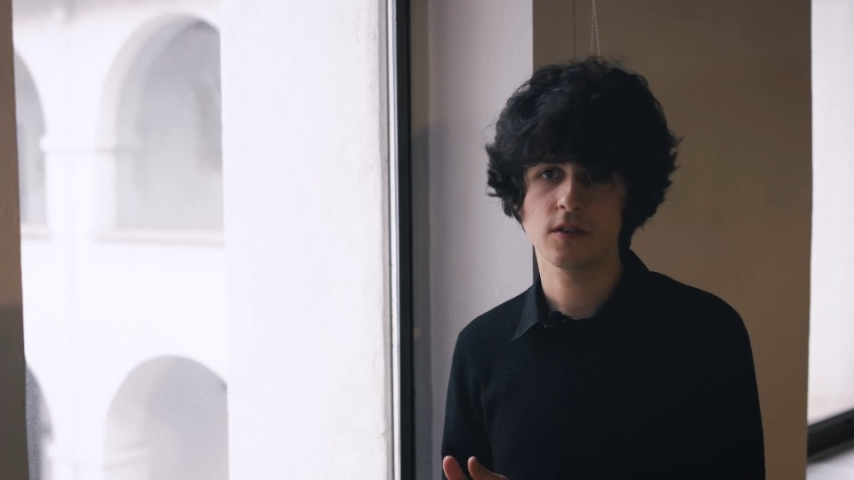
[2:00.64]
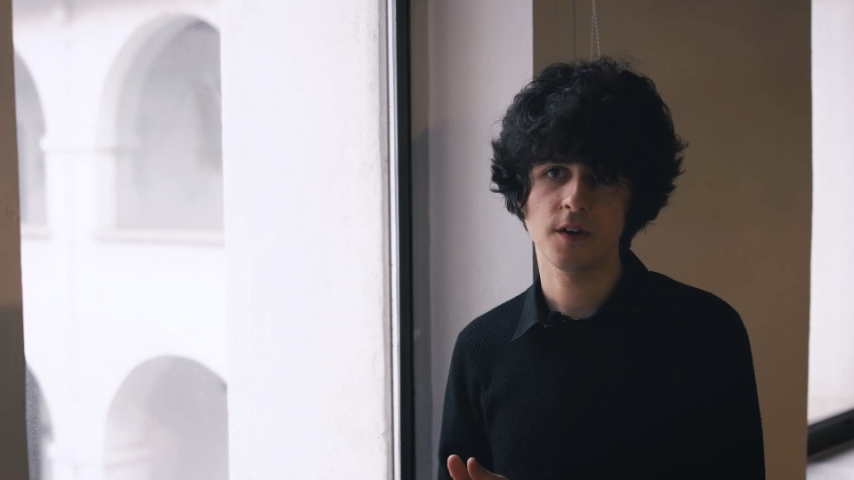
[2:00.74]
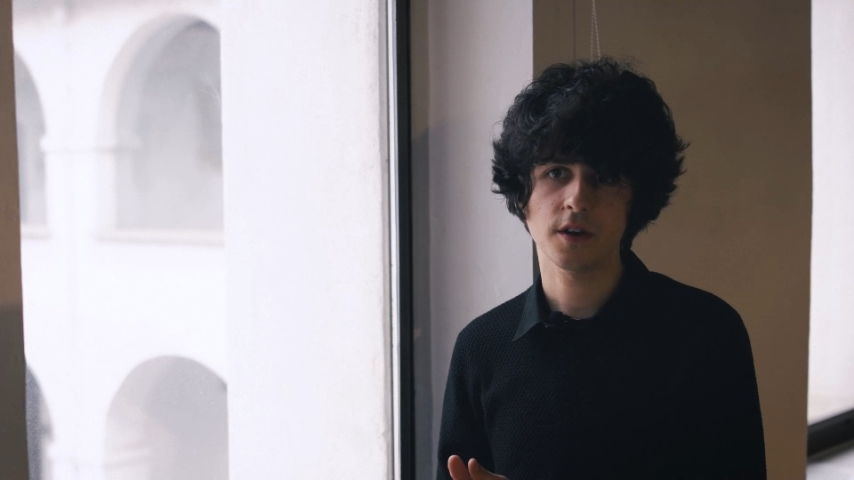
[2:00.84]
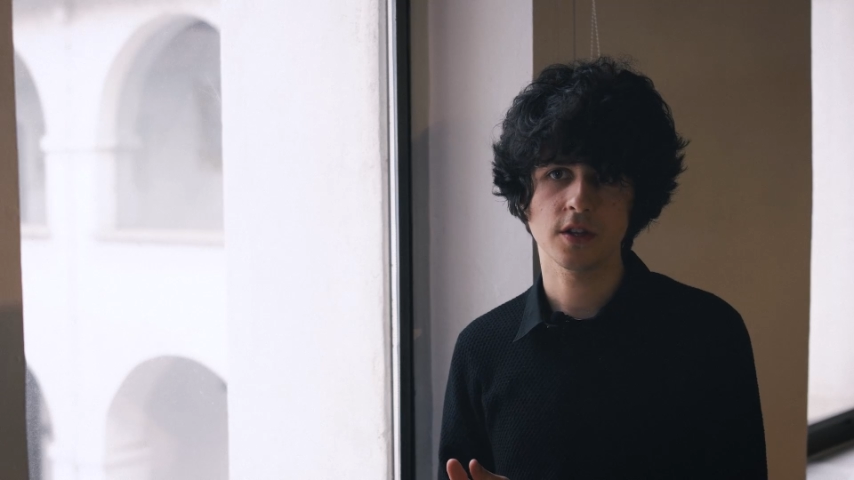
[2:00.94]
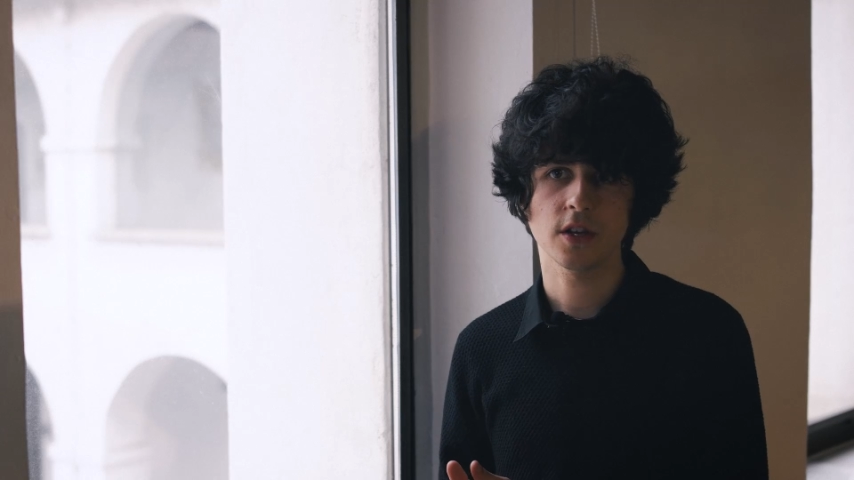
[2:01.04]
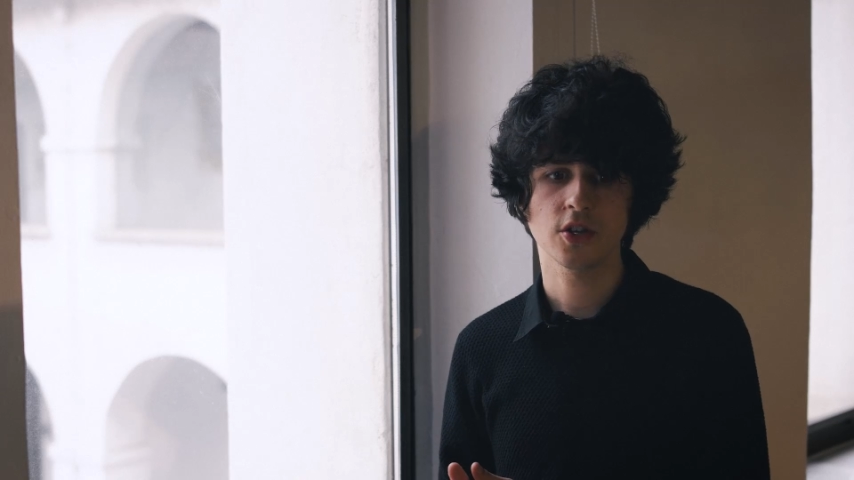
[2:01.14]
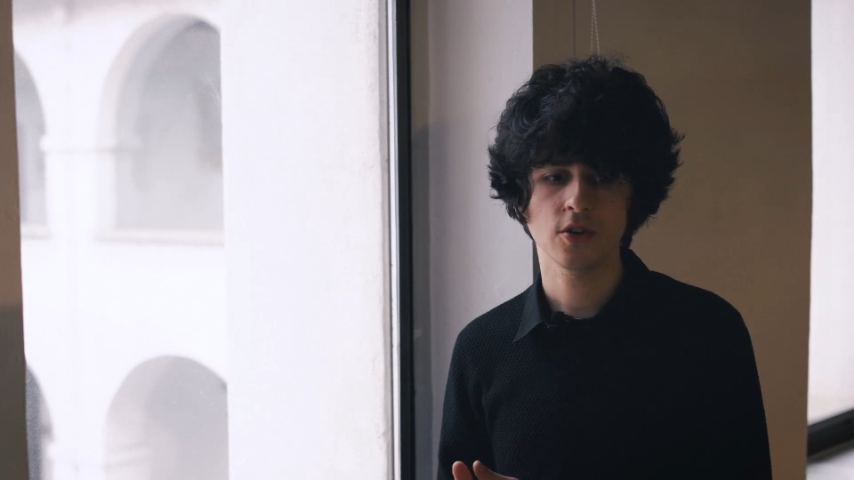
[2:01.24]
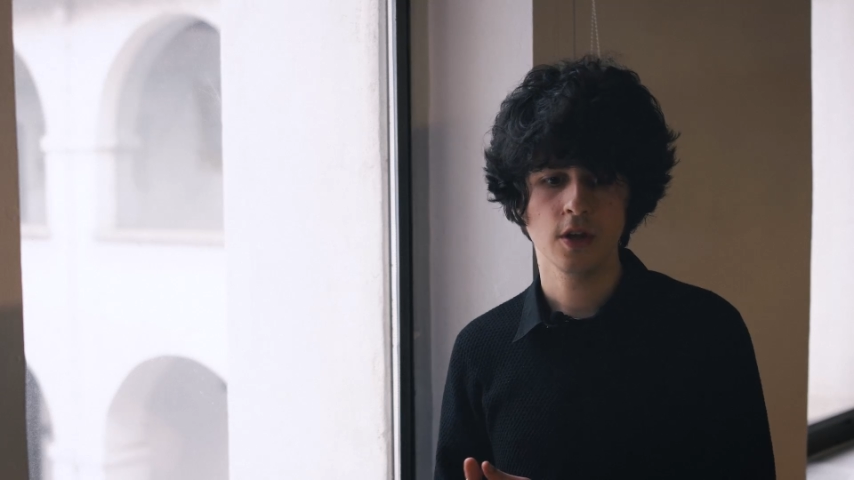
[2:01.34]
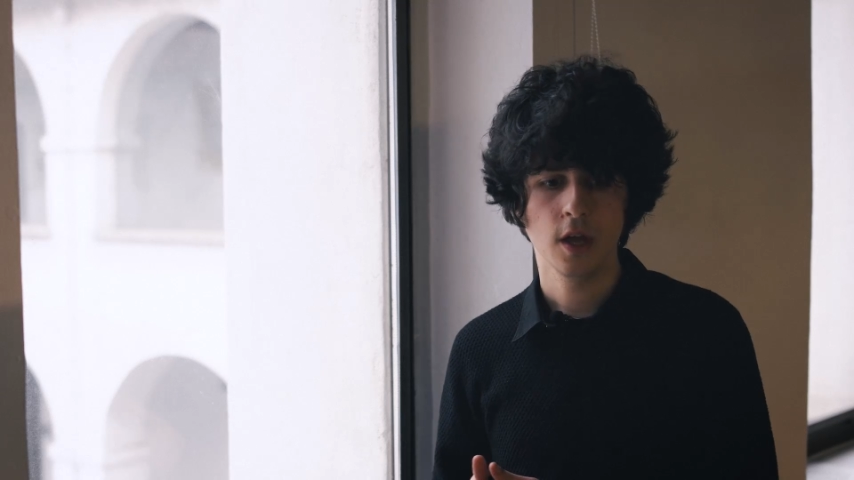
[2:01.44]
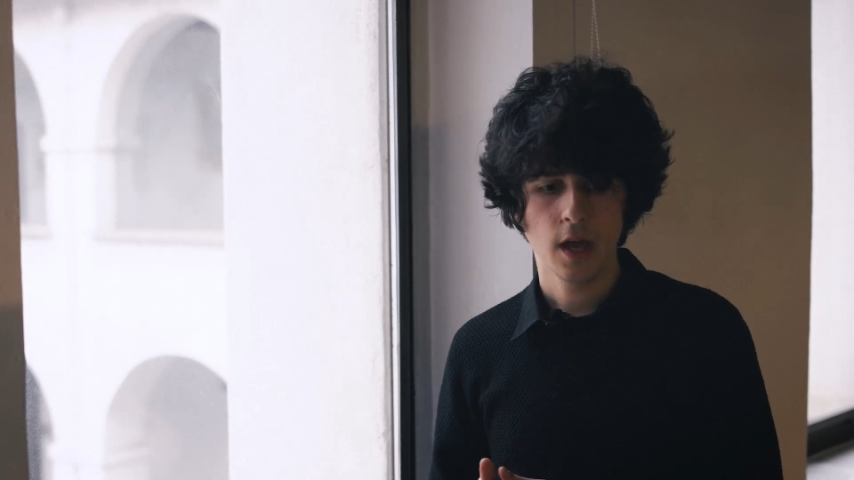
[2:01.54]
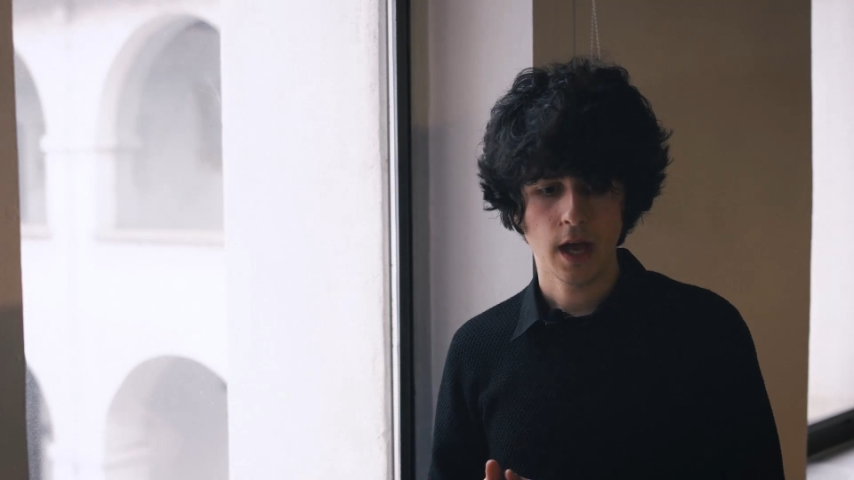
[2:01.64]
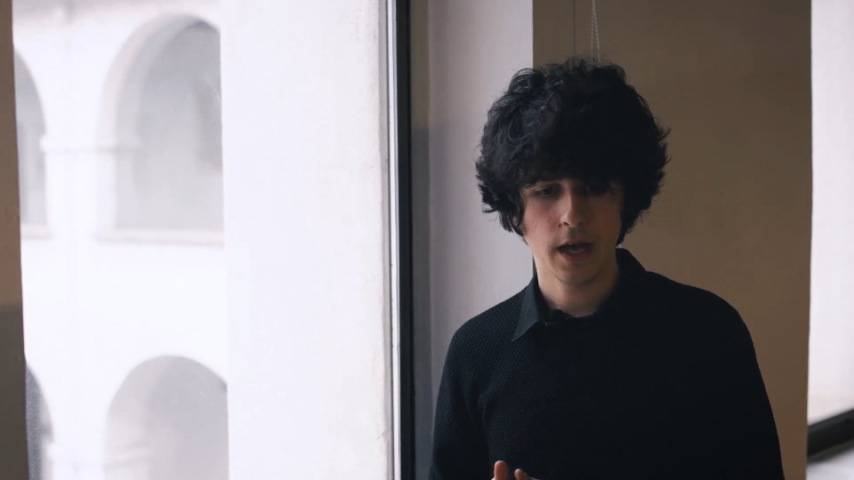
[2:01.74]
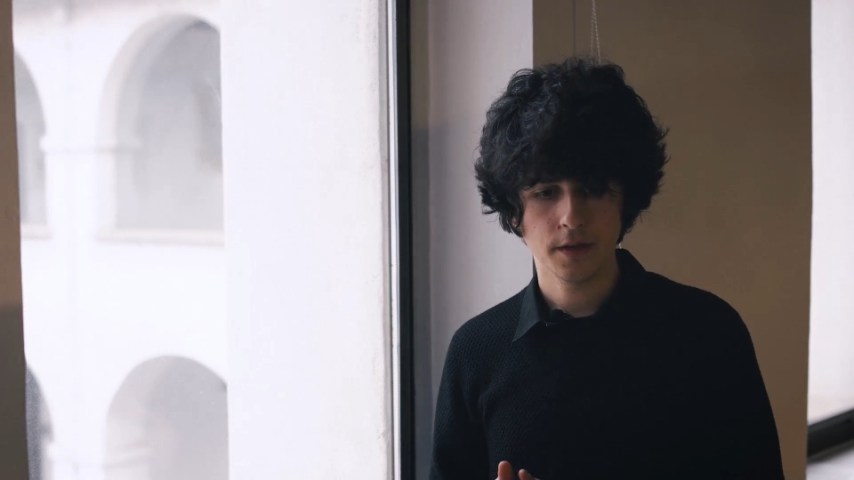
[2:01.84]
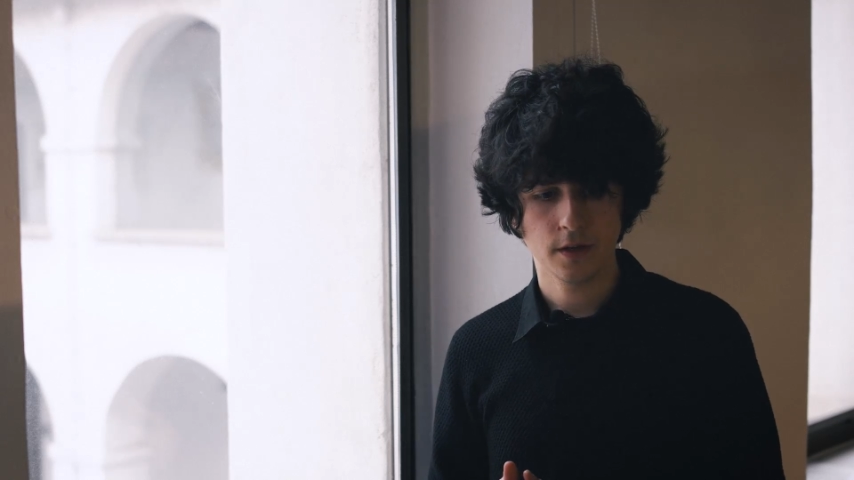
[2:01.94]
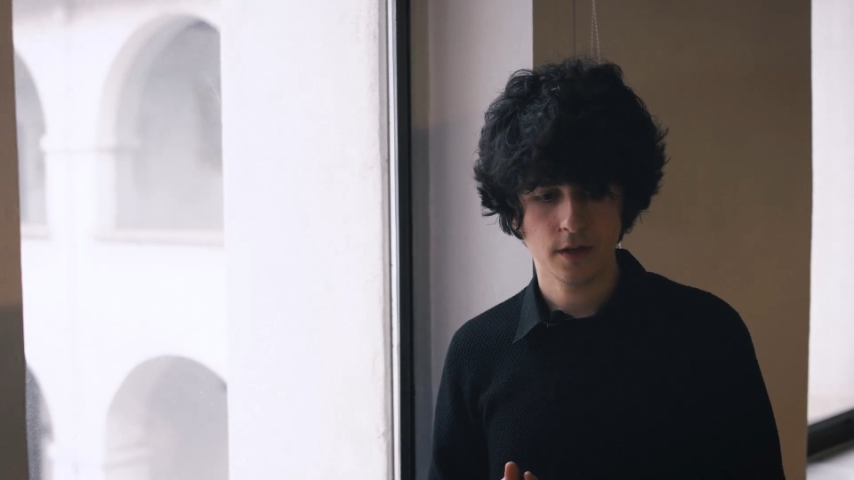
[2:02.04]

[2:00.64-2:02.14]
of architecture and